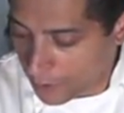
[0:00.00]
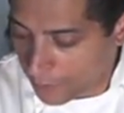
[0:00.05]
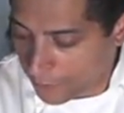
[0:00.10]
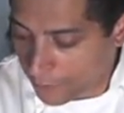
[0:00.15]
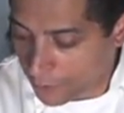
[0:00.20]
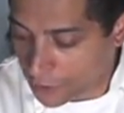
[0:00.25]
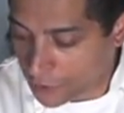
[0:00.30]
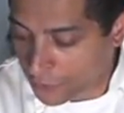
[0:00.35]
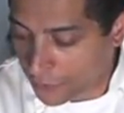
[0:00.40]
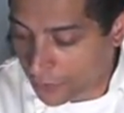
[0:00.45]

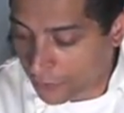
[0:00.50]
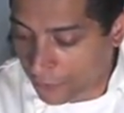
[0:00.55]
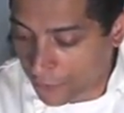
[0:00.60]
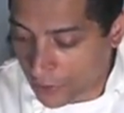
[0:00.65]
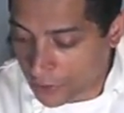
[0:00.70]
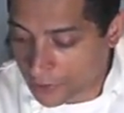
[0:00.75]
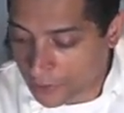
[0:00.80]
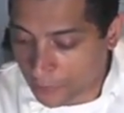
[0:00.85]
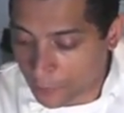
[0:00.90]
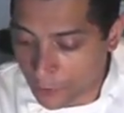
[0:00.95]
First thing
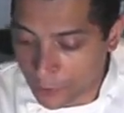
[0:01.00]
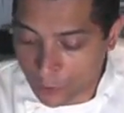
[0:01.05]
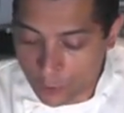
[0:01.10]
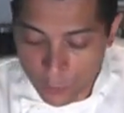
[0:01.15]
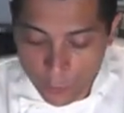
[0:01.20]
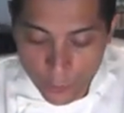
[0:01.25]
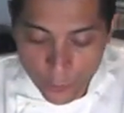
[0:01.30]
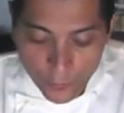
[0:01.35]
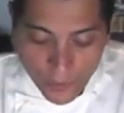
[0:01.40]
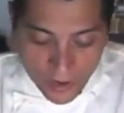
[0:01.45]
first, I'm going to
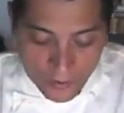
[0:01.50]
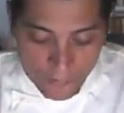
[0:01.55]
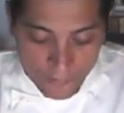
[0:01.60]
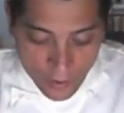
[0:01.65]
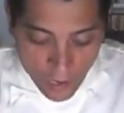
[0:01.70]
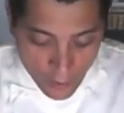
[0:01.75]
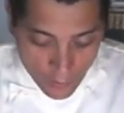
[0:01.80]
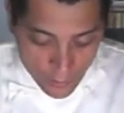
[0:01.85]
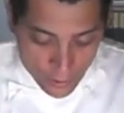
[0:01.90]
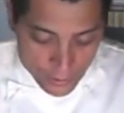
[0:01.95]
put my
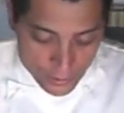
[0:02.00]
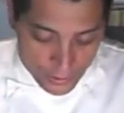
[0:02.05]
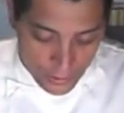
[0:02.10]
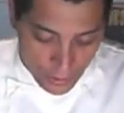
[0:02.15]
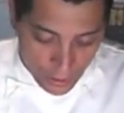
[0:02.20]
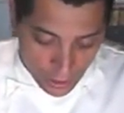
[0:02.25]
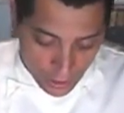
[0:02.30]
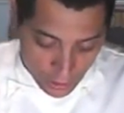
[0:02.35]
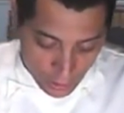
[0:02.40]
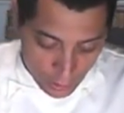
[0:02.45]
flour
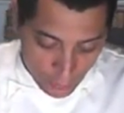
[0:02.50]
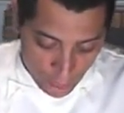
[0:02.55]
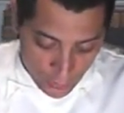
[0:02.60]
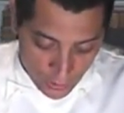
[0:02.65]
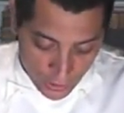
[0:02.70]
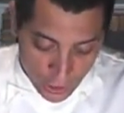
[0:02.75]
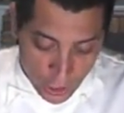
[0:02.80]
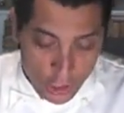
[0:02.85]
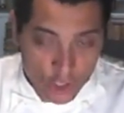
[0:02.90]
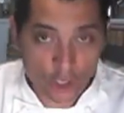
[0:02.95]
onto the
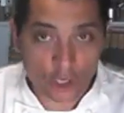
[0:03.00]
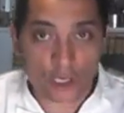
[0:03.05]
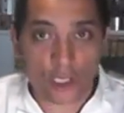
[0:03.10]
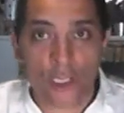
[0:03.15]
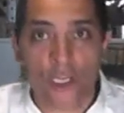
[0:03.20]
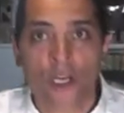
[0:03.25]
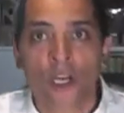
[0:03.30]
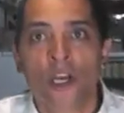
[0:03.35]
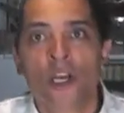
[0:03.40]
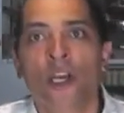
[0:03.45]
station
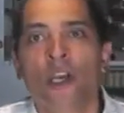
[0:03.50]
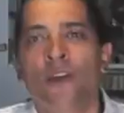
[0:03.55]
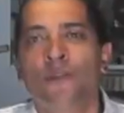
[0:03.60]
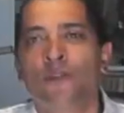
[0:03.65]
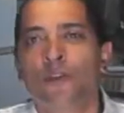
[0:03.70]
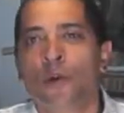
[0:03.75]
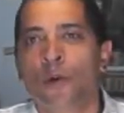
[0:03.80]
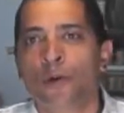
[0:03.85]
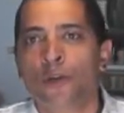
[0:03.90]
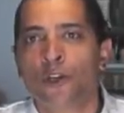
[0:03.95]
here.
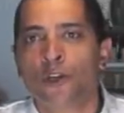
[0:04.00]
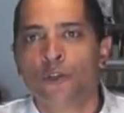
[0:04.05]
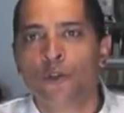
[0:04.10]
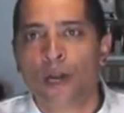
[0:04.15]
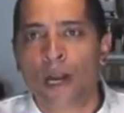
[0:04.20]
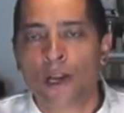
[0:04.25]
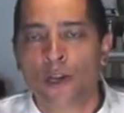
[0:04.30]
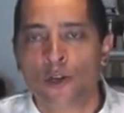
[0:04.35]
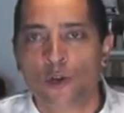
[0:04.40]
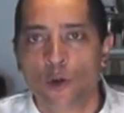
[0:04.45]
If you want to do
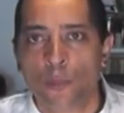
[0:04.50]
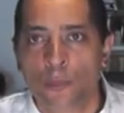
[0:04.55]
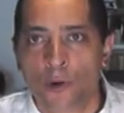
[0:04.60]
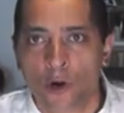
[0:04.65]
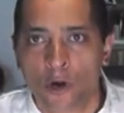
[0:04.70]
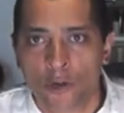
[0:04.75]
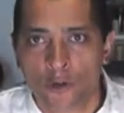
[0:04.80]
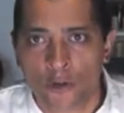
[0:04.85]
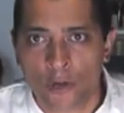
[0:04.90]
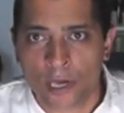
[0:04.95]
that in a
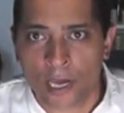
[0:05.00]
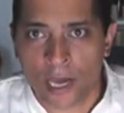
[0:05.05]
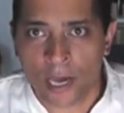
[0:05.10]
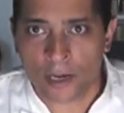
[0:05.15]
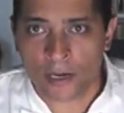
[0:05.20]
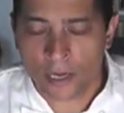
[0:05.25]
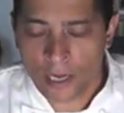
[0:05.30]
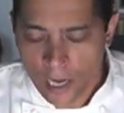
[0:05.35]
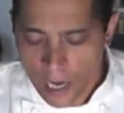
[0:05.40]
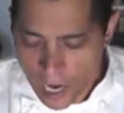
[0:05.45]
bowl, you
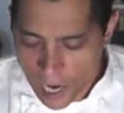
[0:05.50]
can.